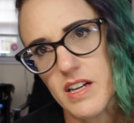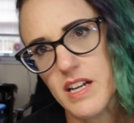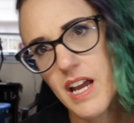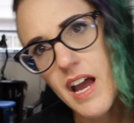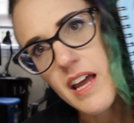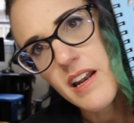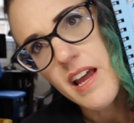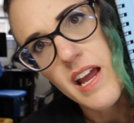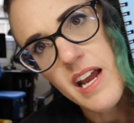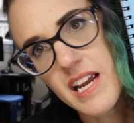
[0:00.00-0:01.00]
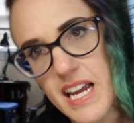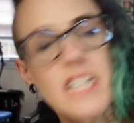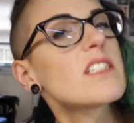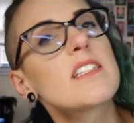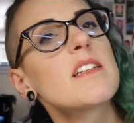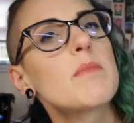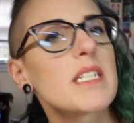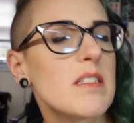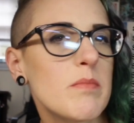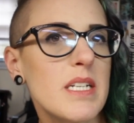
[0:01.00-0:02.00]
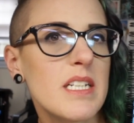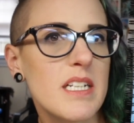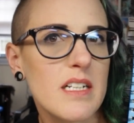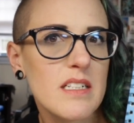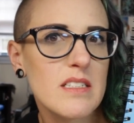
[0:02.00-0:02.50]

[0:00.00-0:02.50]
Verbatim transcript: get a Canson mixed media